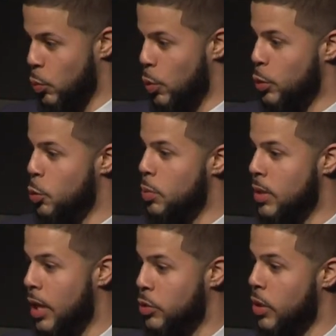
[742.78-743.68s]
Will you be
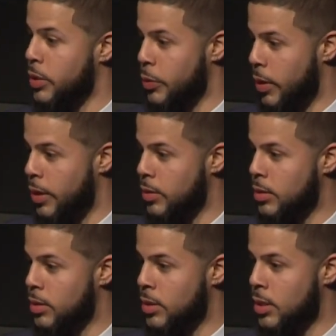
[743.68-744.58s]
that training ground?
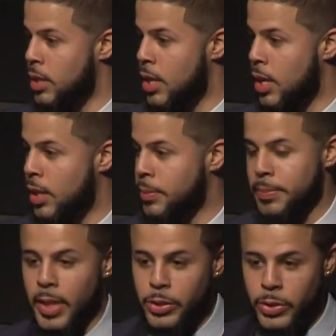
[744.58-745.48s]

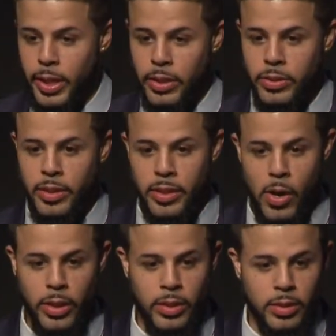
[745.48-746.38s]
Educators in the
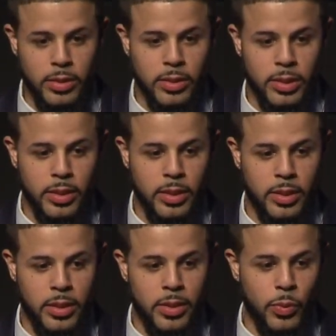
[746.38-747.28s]
audience,
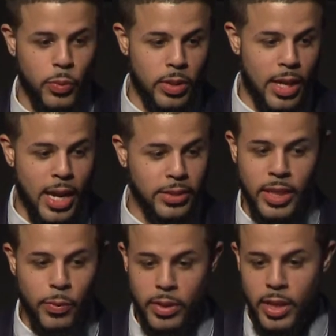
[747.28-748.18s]
realize that
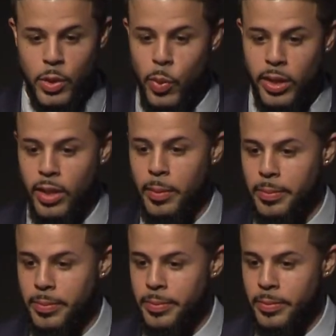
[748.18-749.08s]
every day you wake
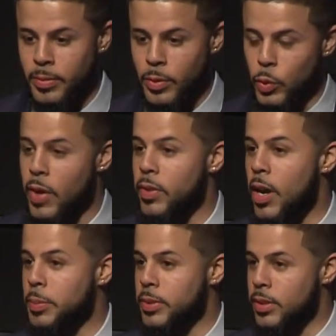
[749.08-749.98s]
up, you have an
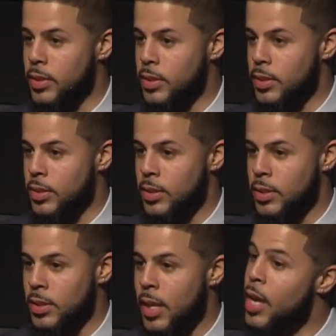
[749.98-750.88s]
option.
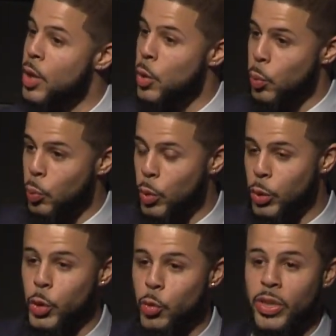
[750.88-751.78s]

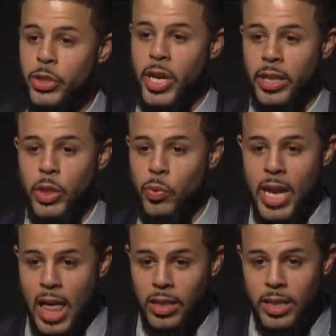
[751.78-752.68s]
Will you reject the
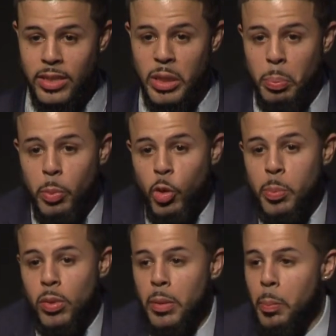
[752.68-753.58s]
realities that
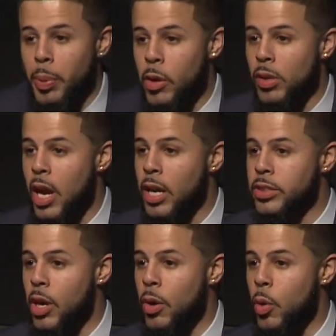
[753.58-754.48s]
cripple and
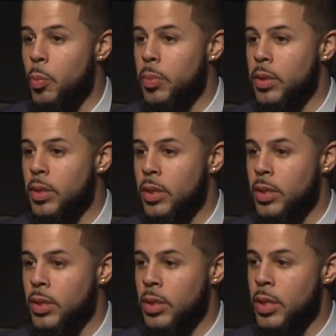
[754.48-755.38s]
paralyze our hope?
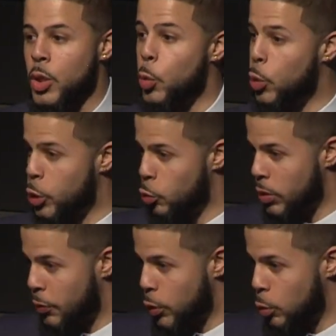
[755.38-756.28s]
Will you
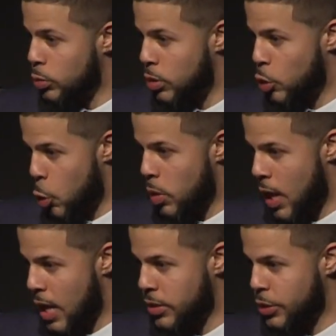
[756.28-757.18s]
refuse to
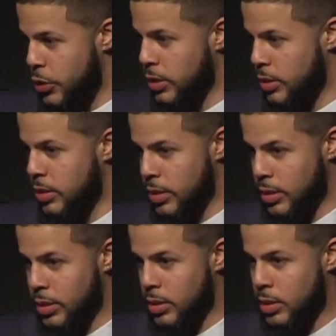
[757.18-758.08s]
normalize injustices?